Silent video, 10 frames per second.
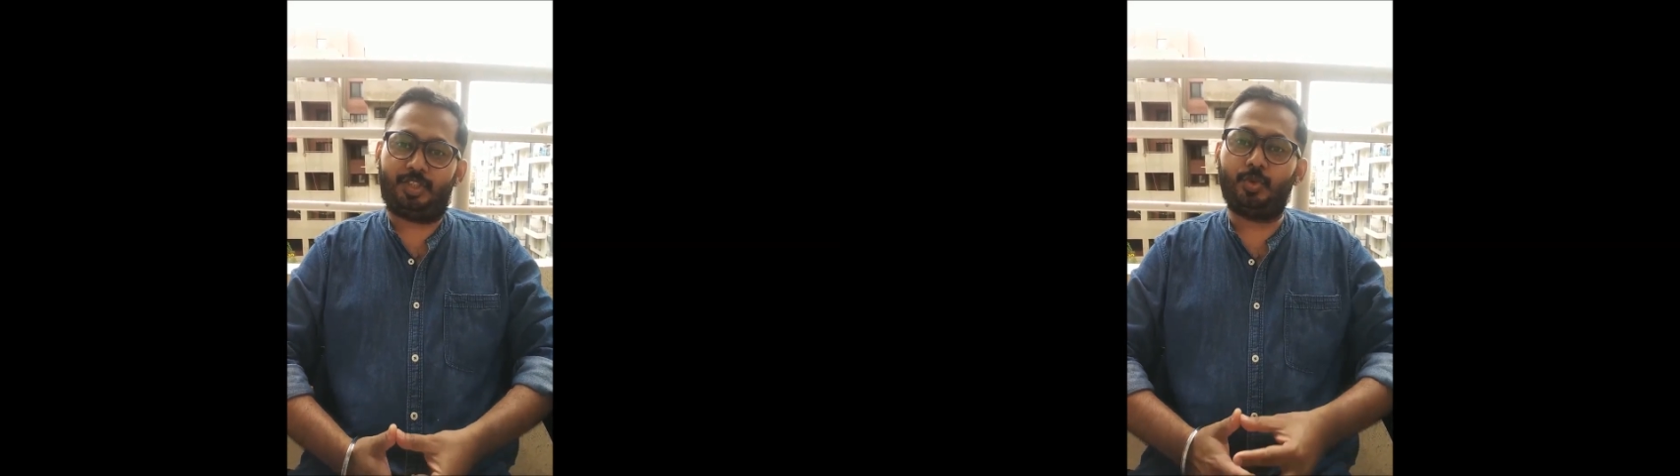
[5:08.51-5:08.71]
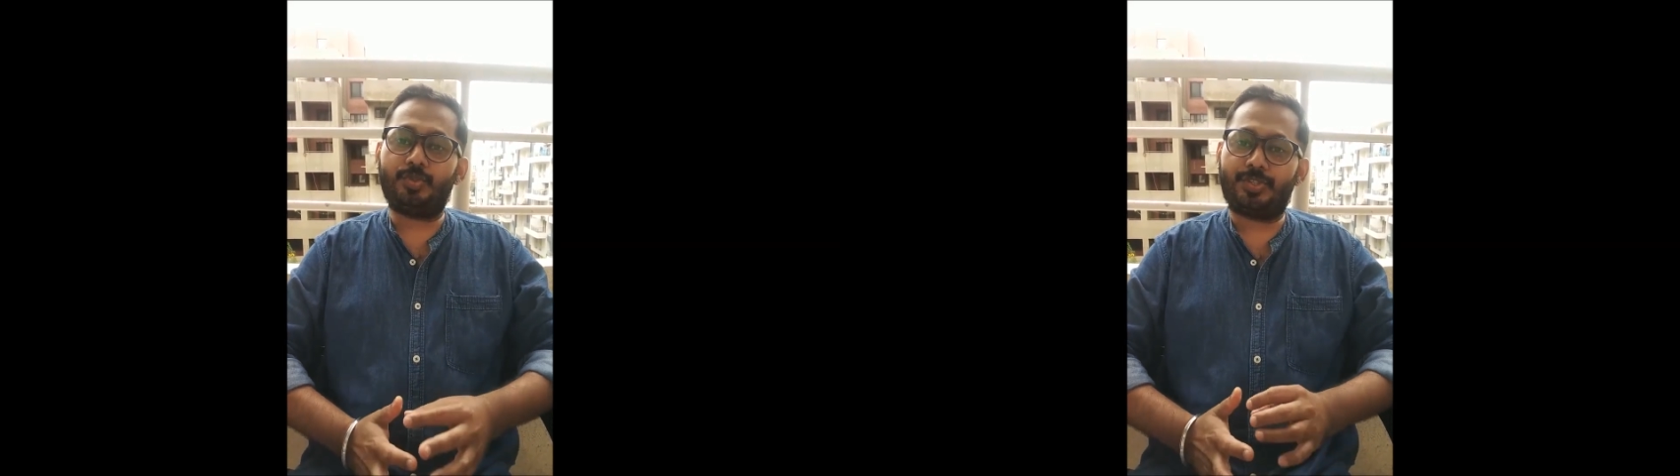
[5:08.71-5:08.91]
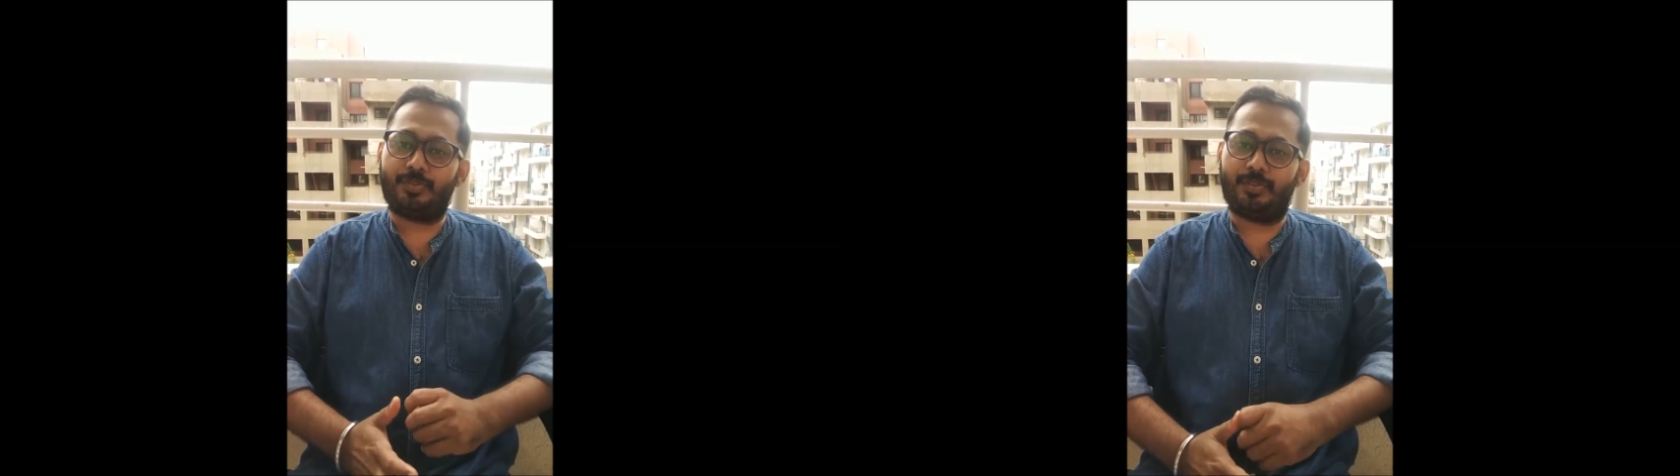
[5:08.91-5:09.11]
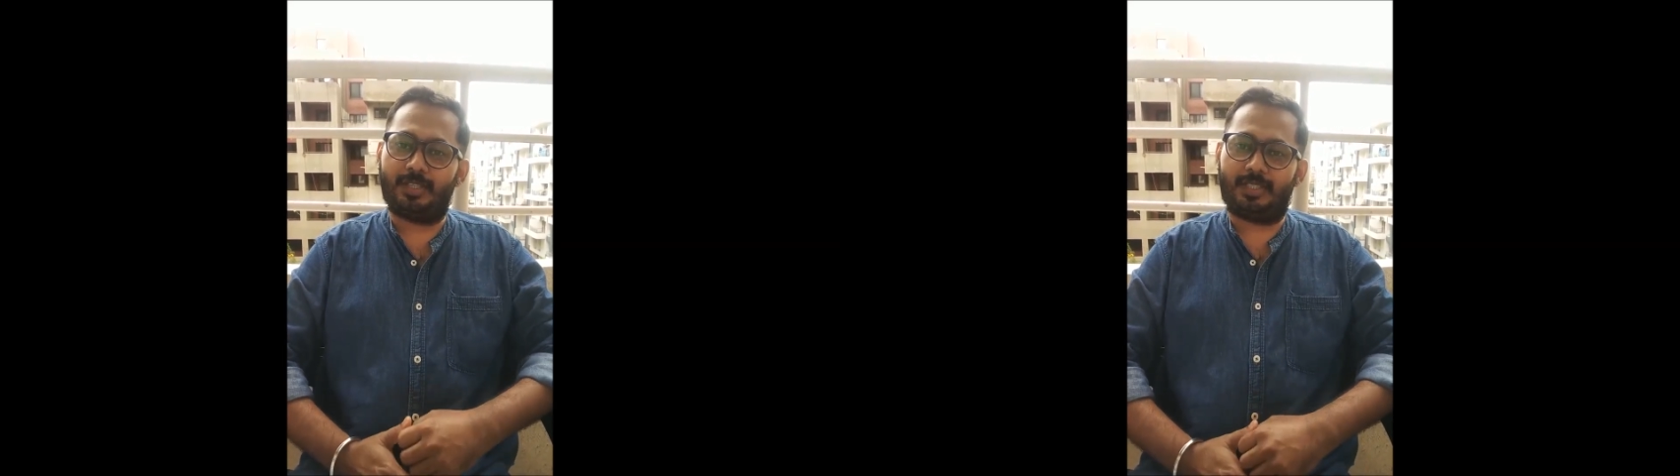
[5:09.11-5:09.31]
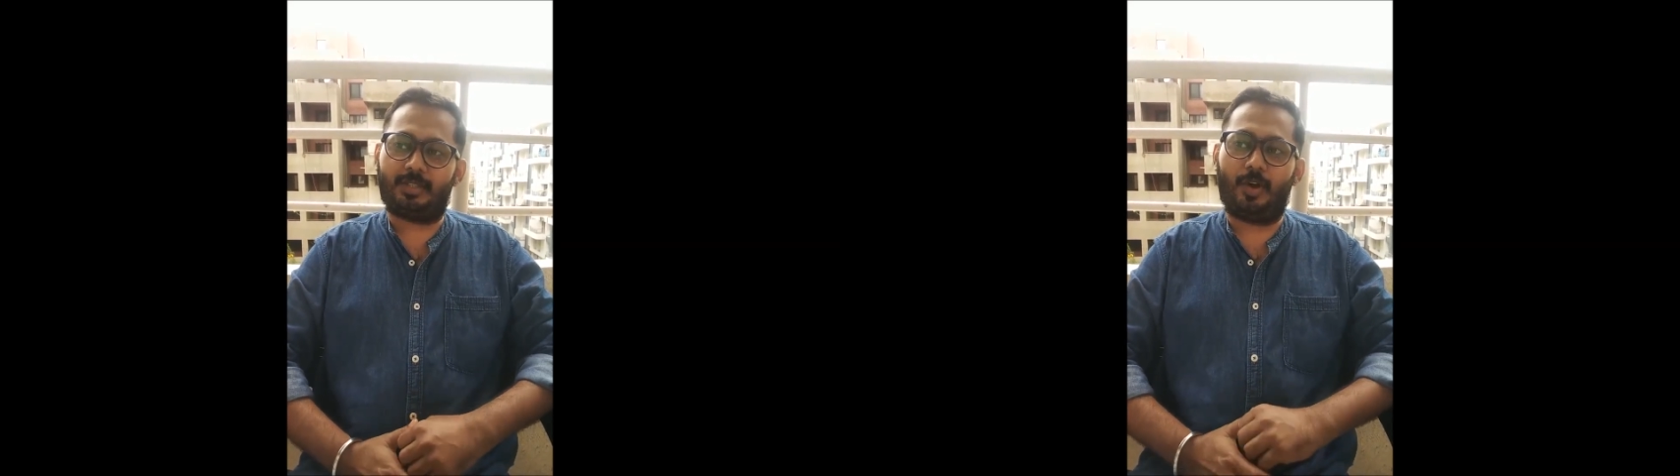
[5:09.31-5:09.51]
choose
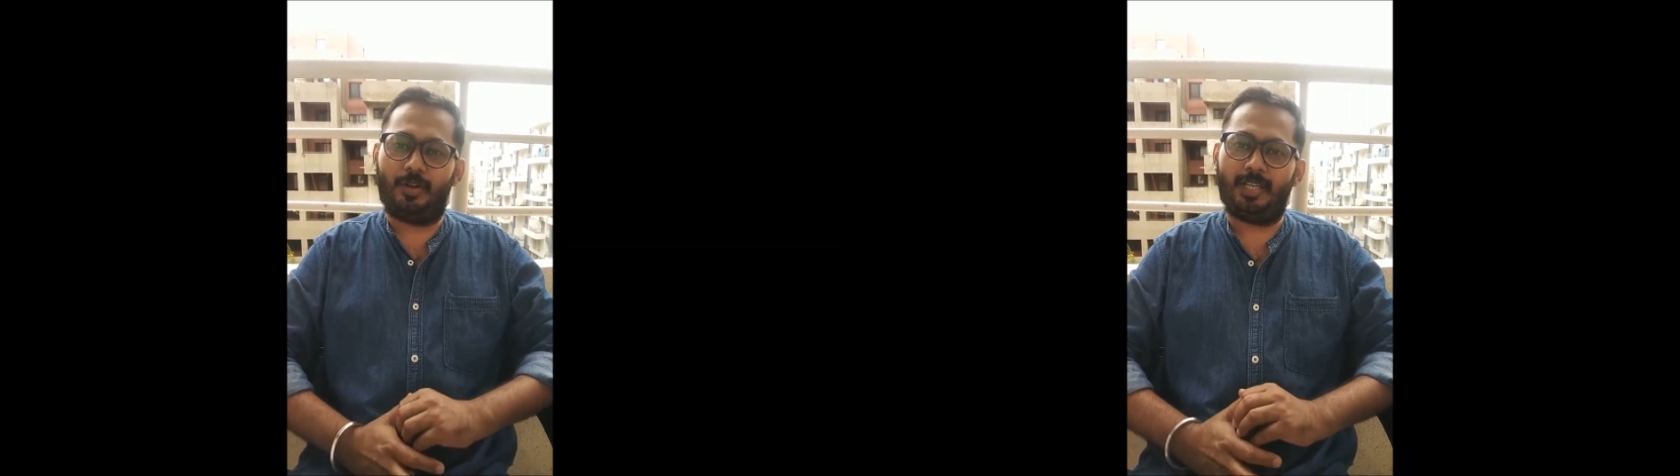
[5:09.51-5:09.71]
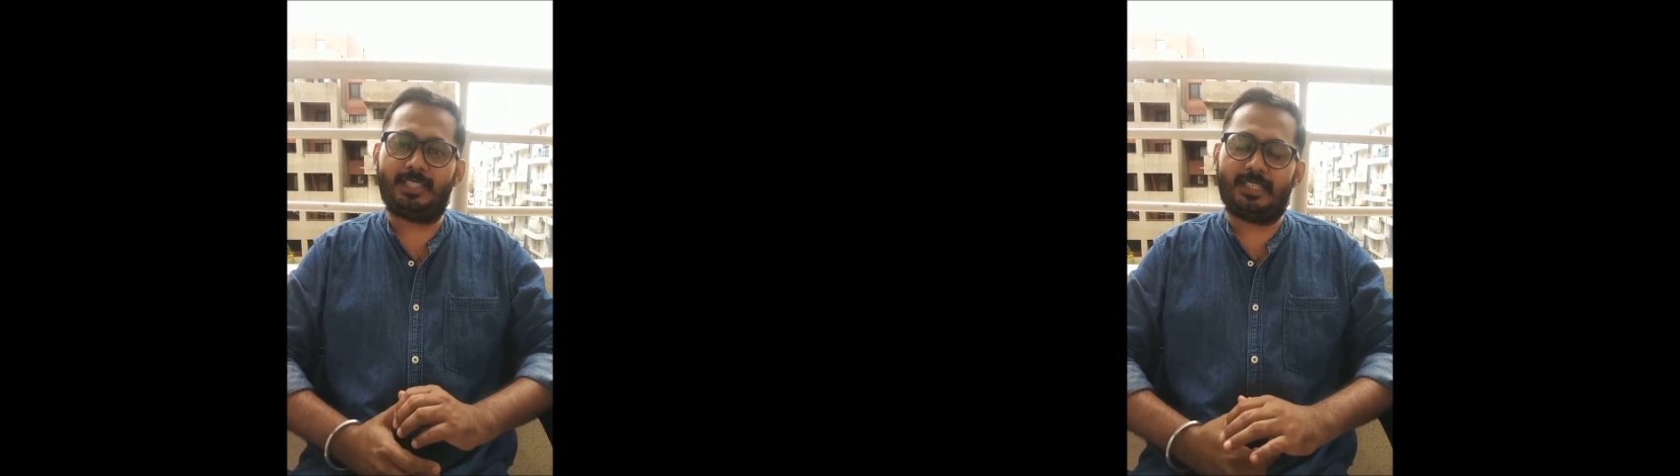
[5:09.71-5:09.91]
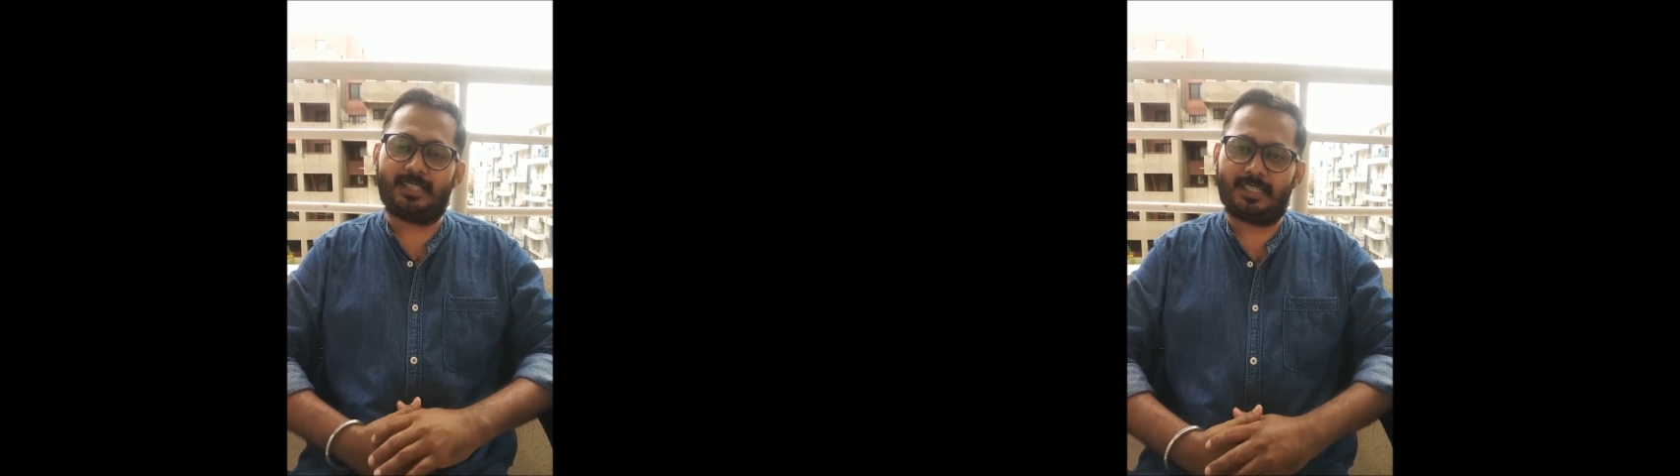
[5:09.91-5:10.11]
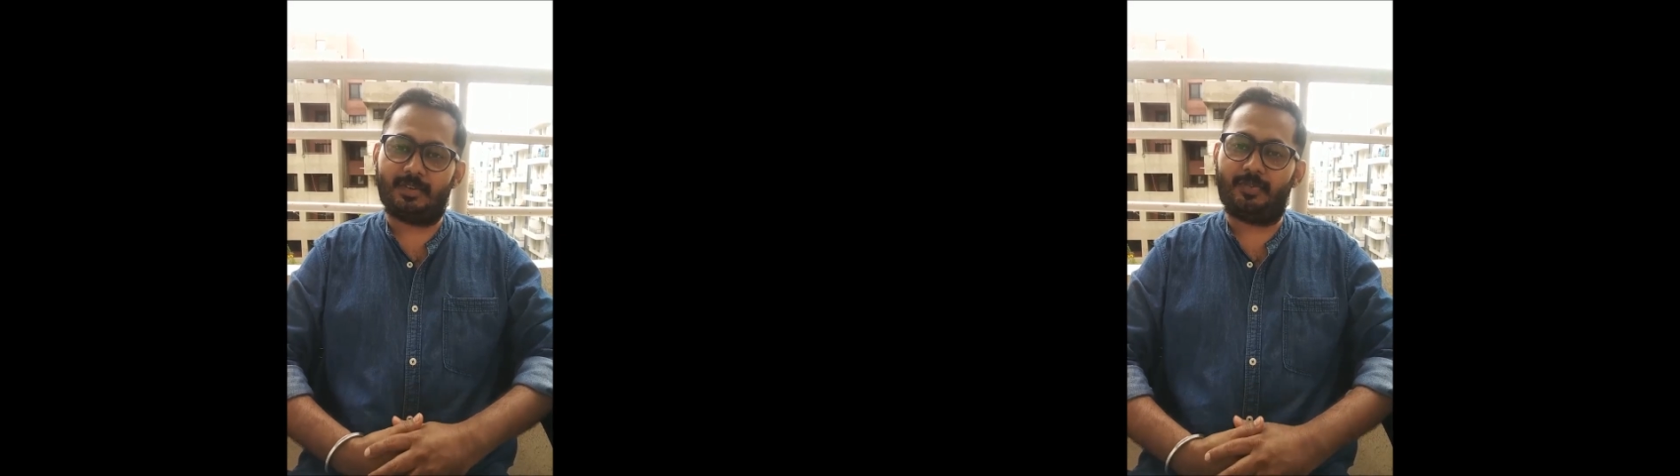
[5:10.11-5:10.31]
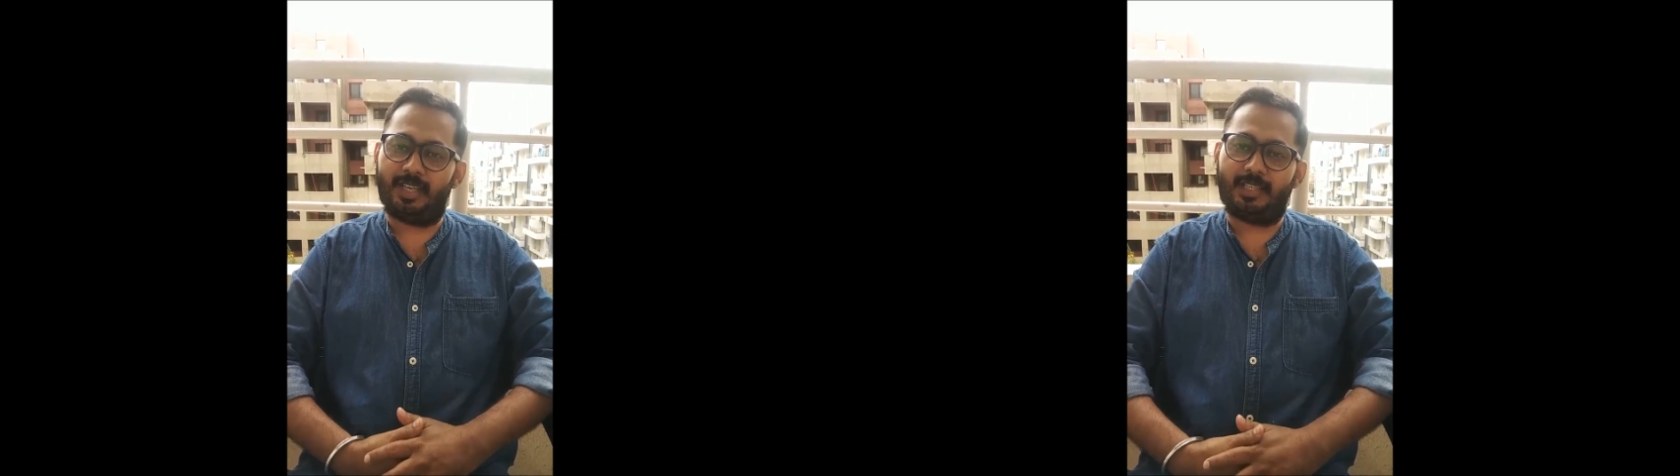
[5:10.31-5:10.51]
your college in
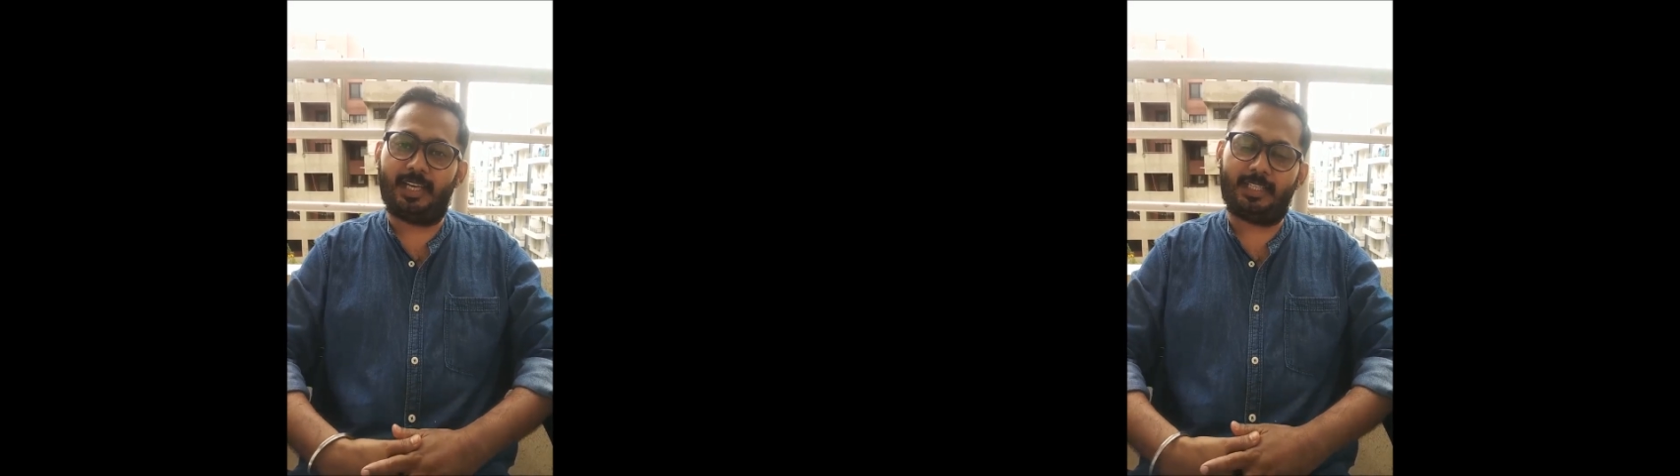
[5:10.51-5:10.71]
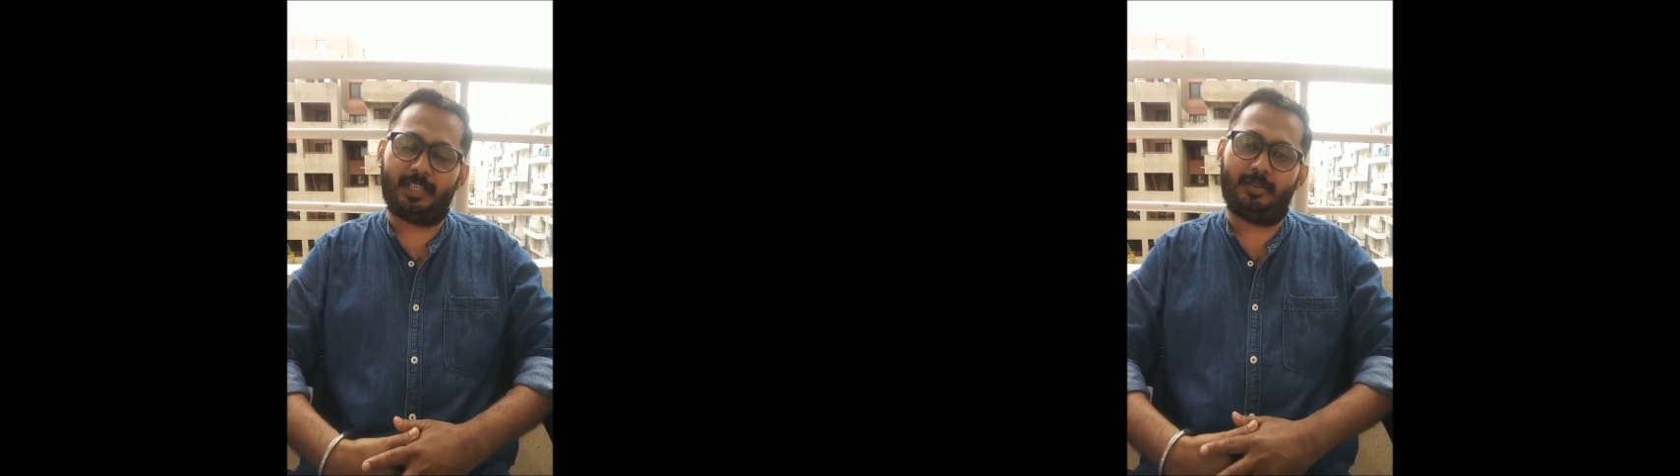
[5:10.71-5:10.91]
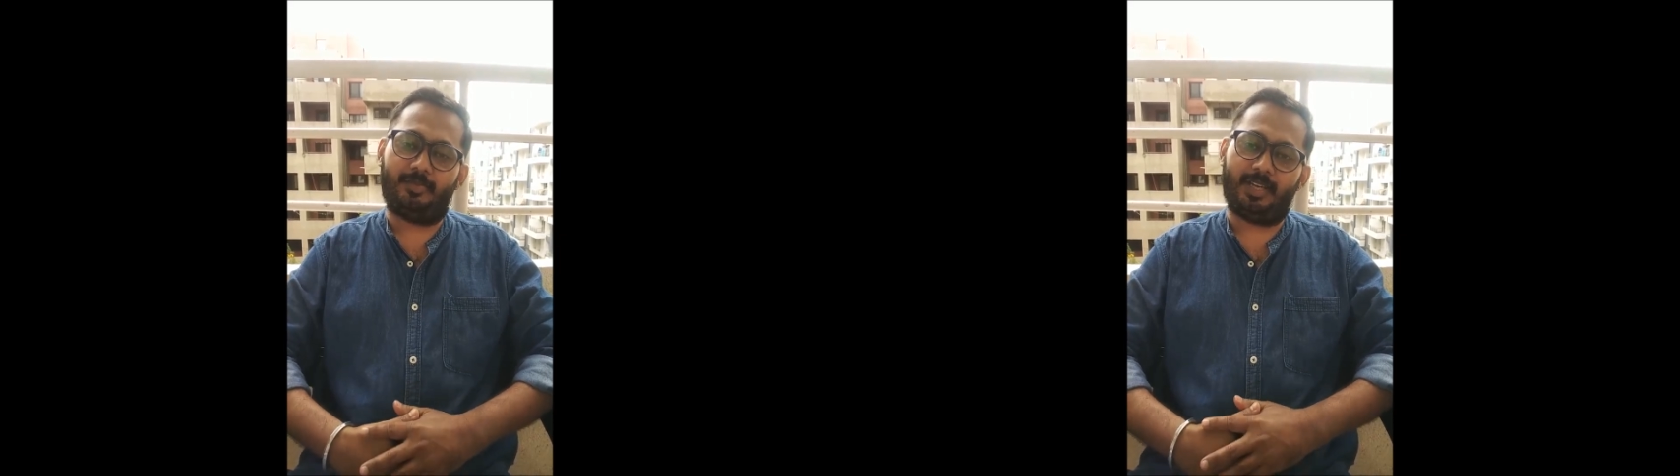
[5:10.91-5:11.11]
such a way that